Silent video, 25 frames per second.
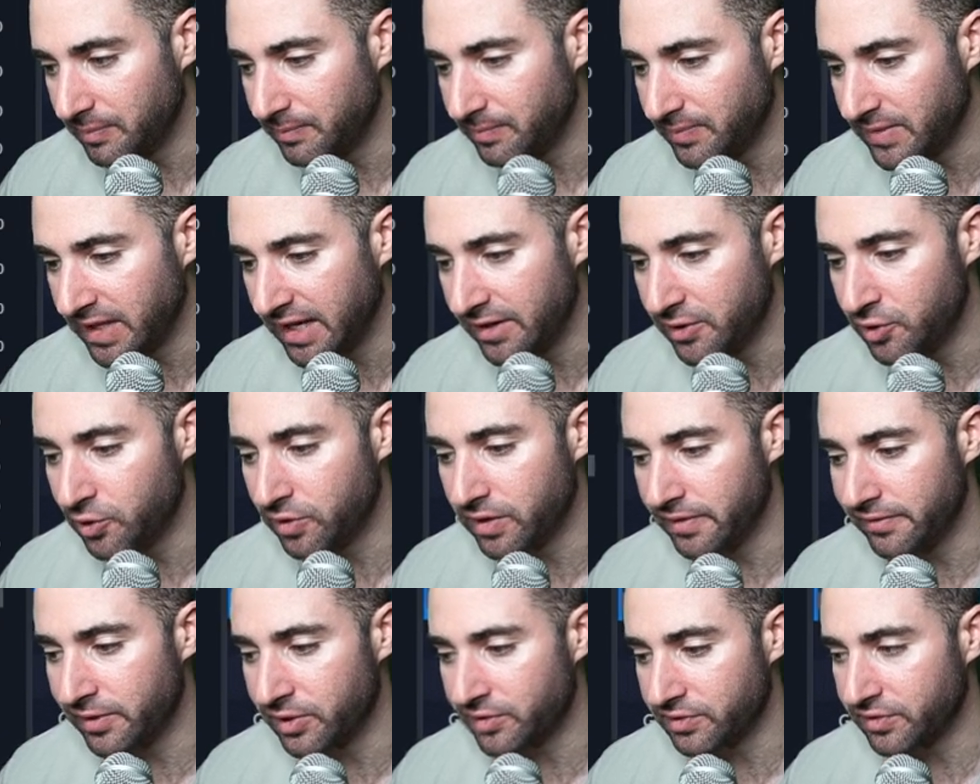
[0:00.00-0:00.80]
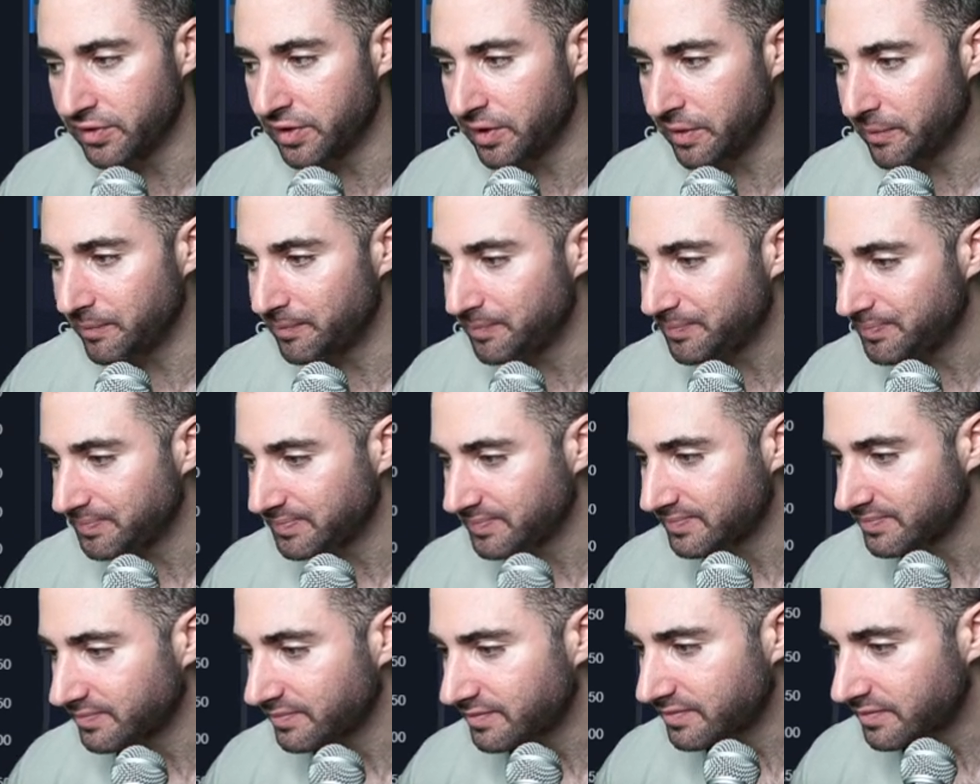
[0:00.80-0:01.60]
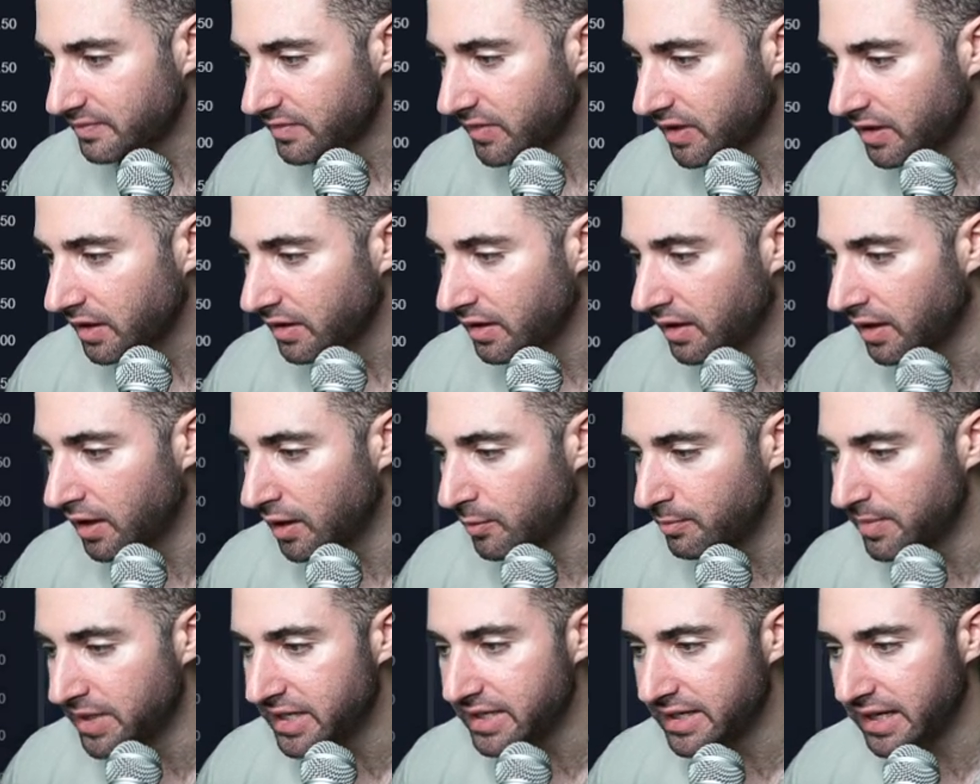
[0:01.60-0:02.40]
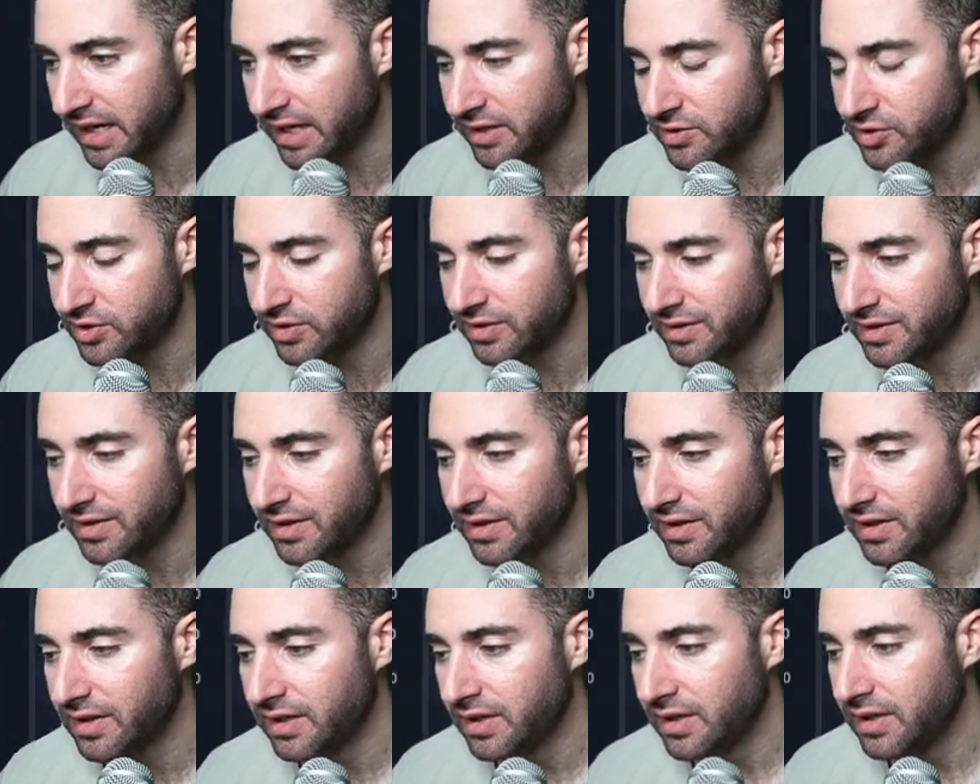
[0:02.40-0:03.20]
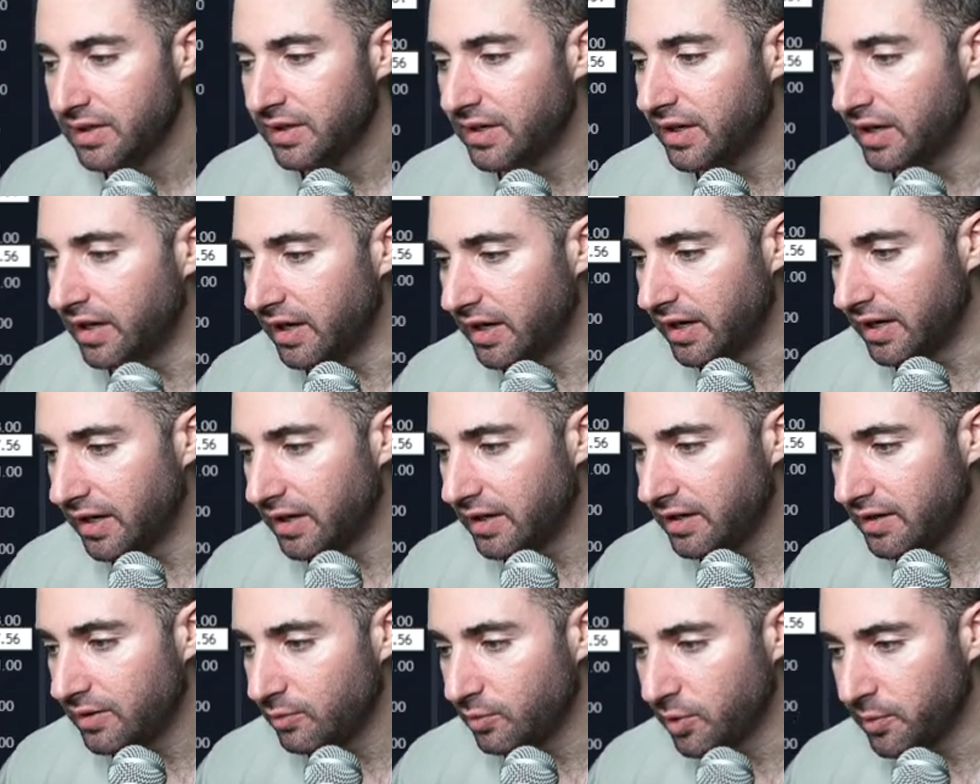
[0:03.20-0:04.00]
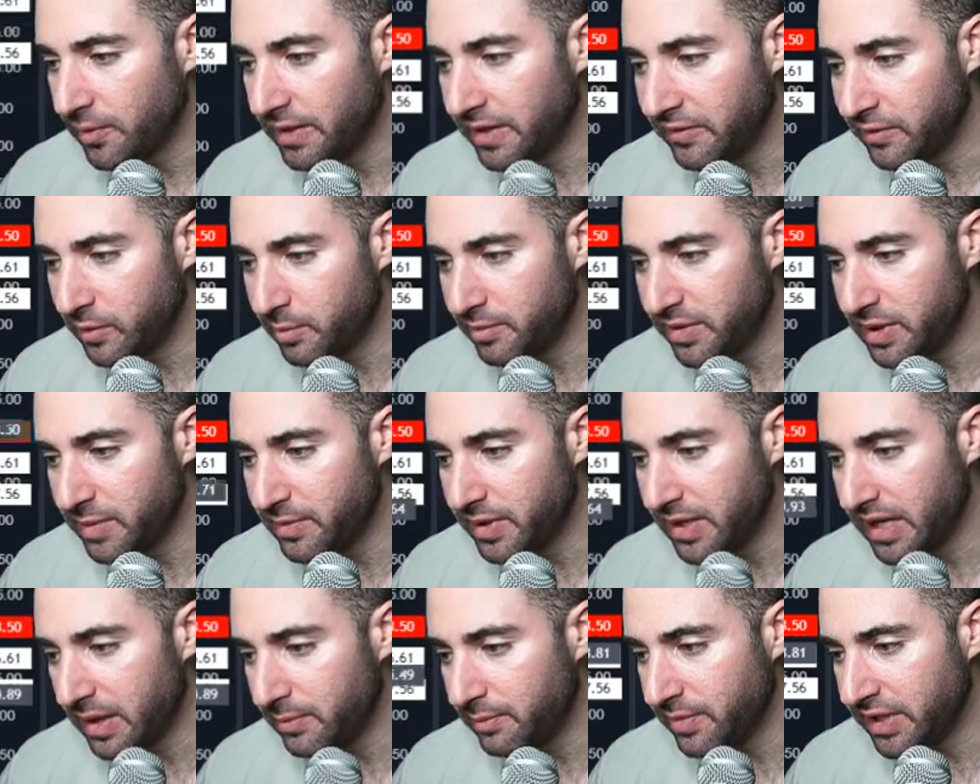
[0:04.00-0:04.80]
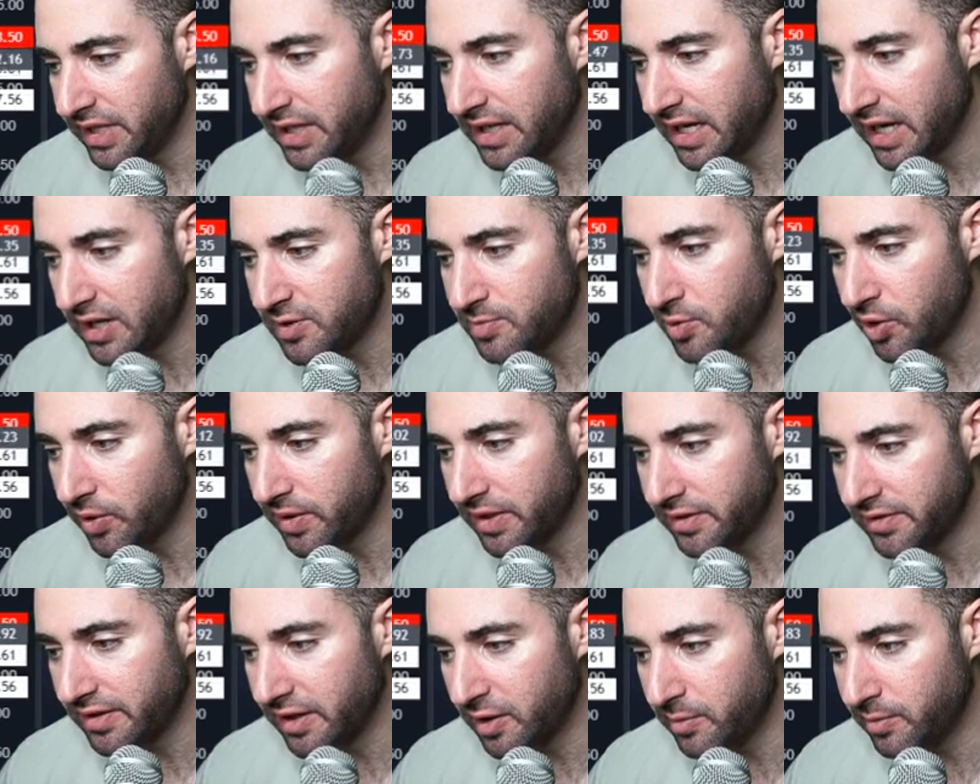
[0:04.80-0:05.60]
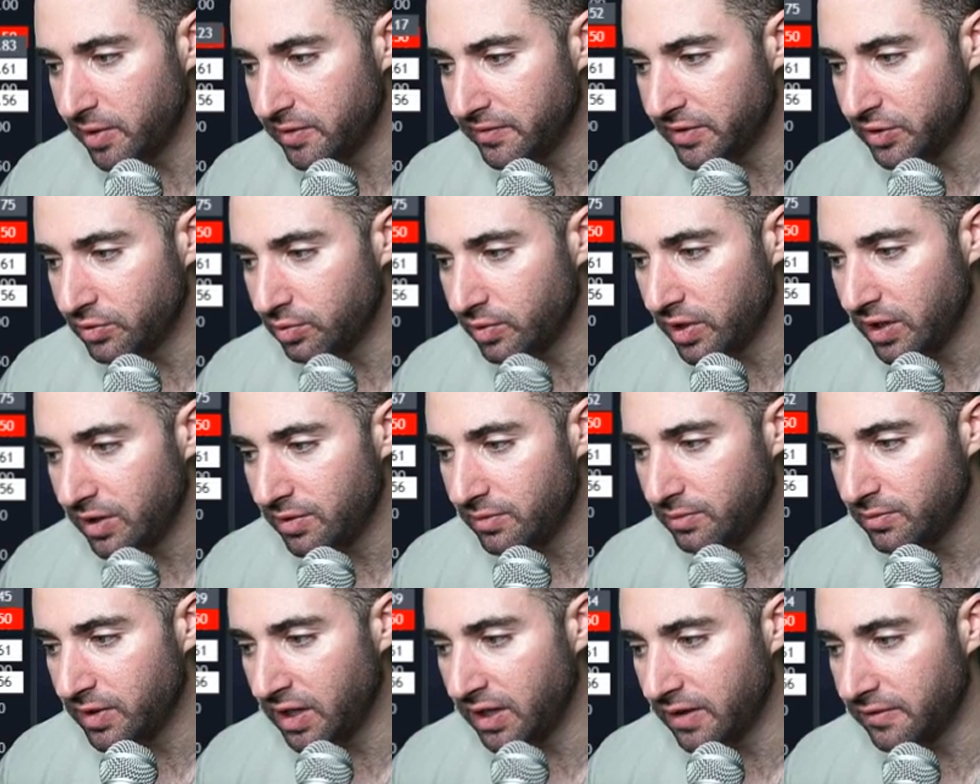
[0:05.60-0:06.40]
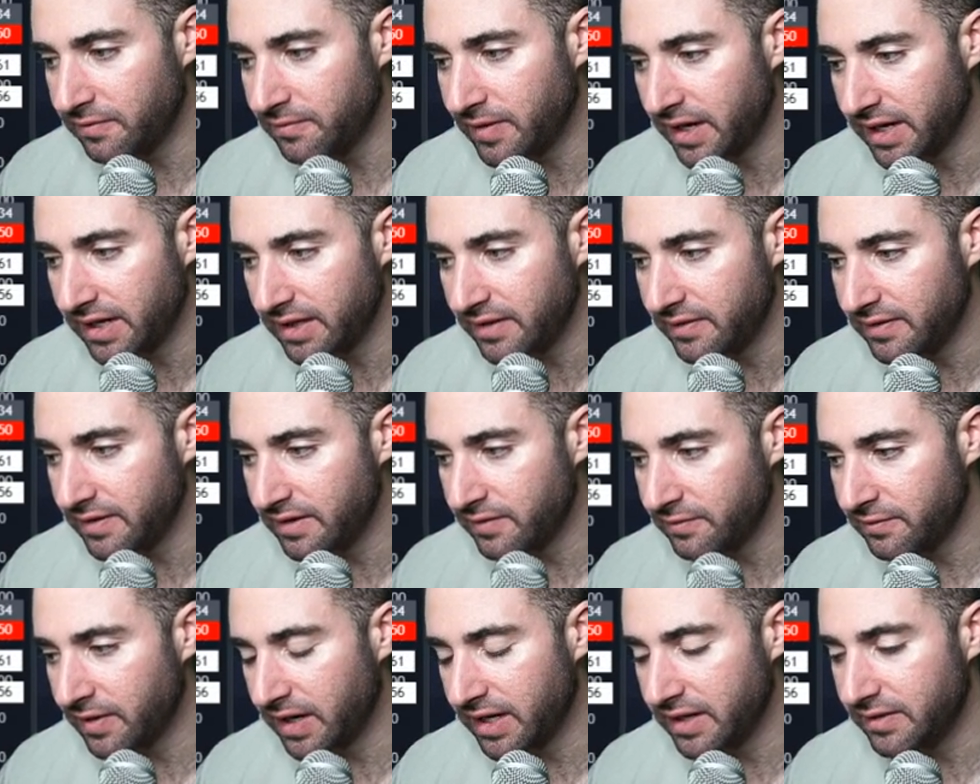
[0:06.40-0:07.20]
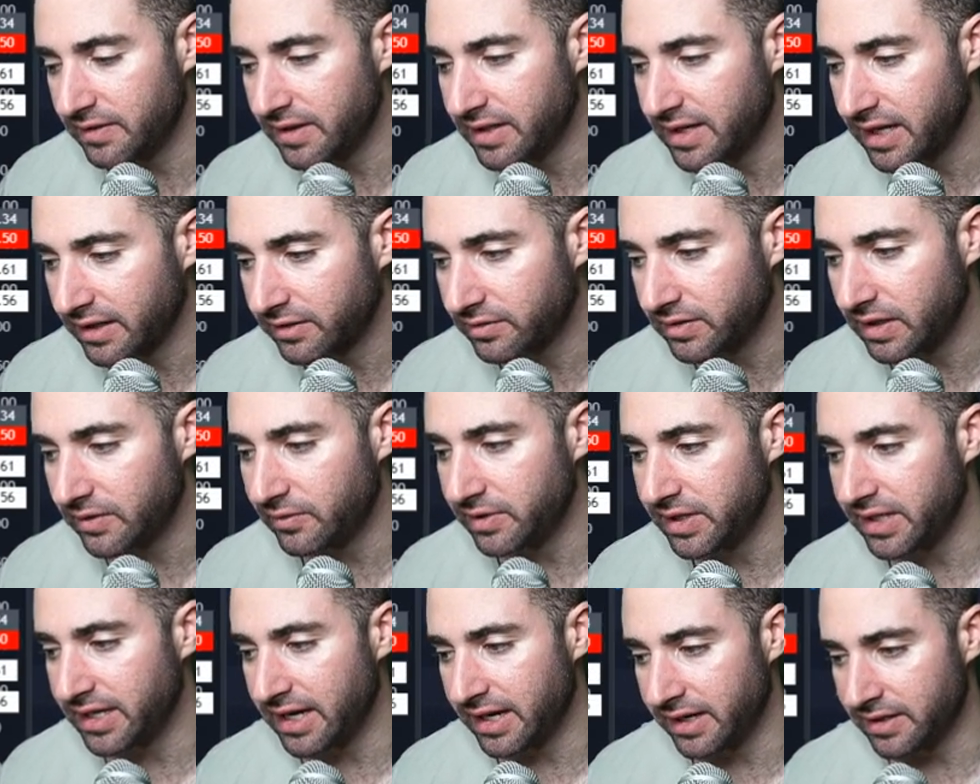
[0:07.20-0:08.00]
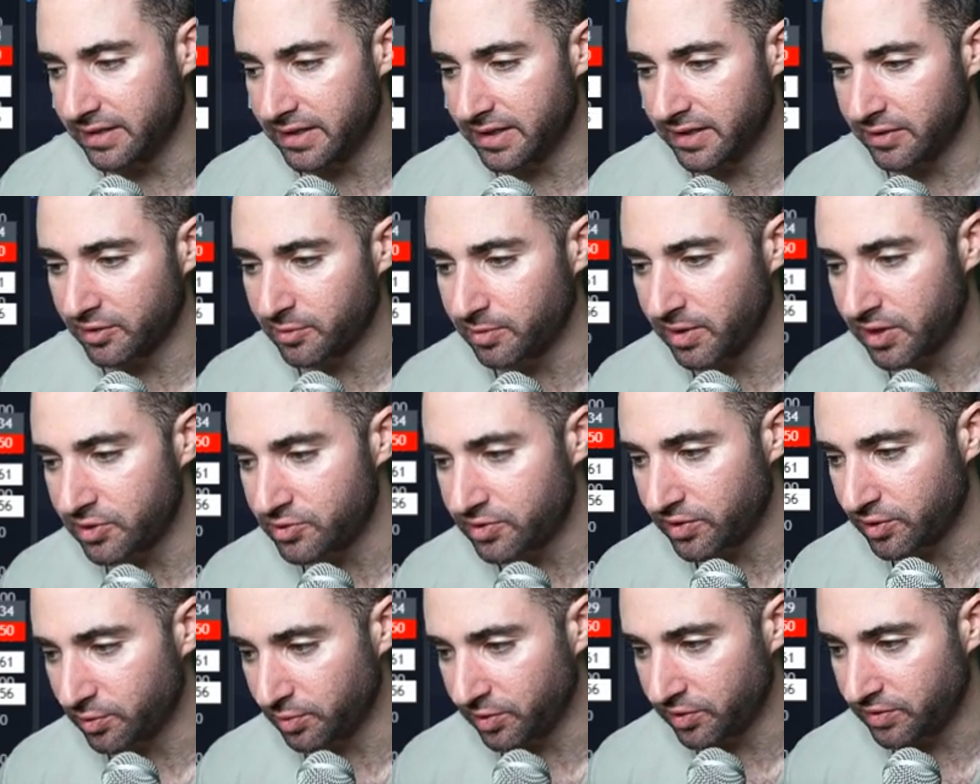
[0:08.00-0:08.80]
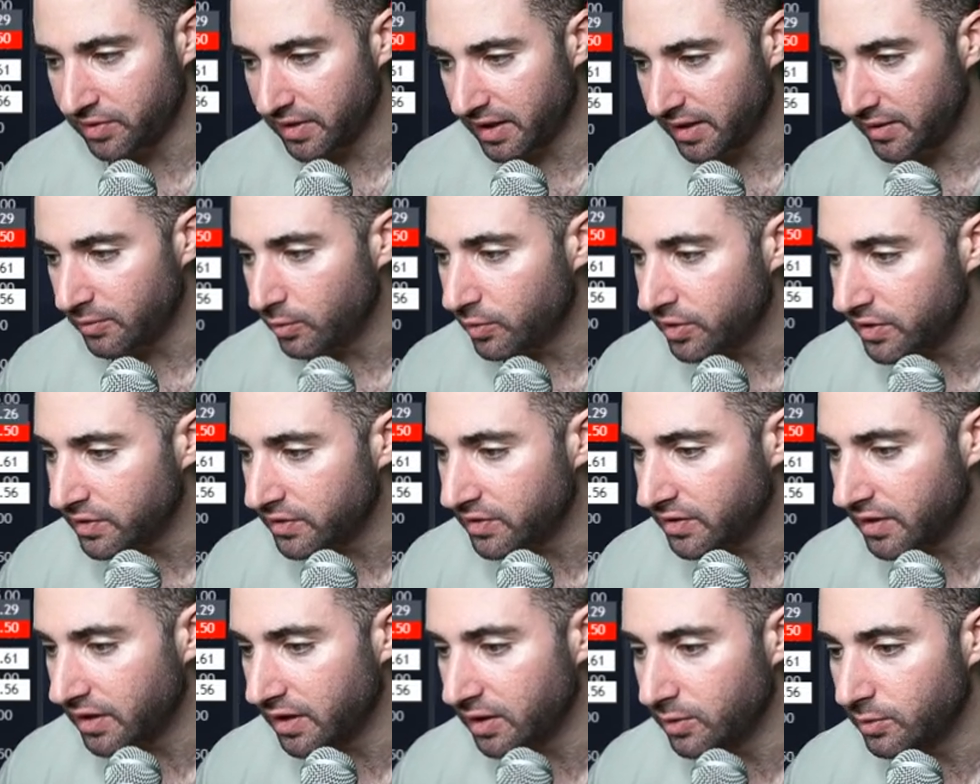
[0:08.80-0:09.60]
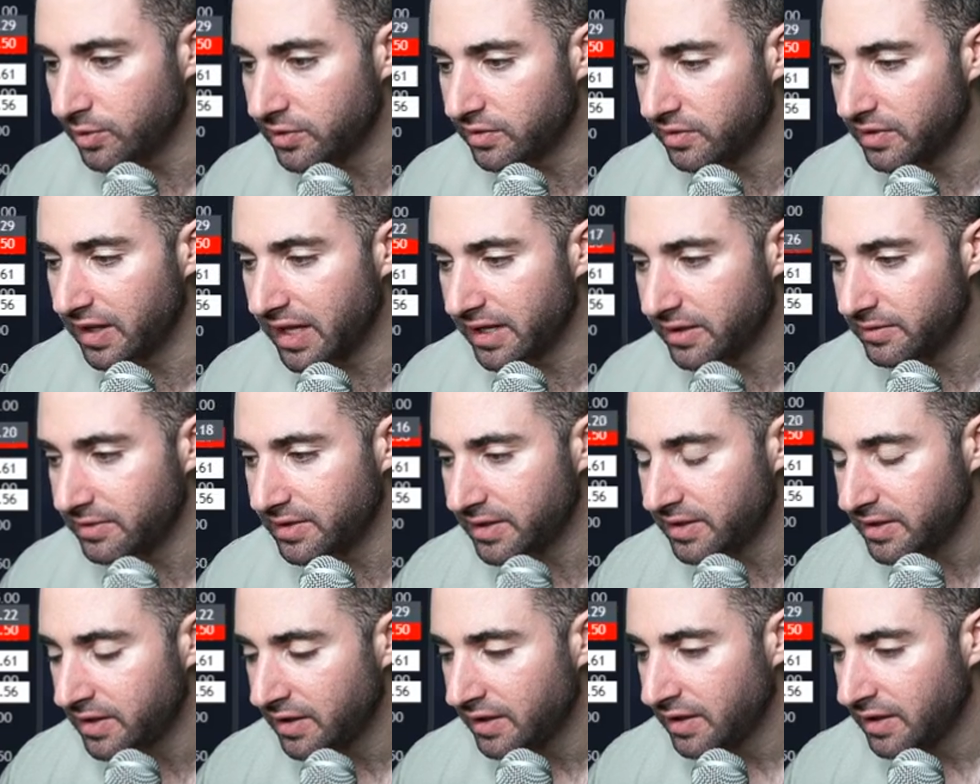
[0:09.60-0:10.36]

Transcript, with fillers: Yeah, no divergence here. Bcash. What do we have on Bcash poking his head above as well? Finding the next level, the 89 exponential, as we said, was likely,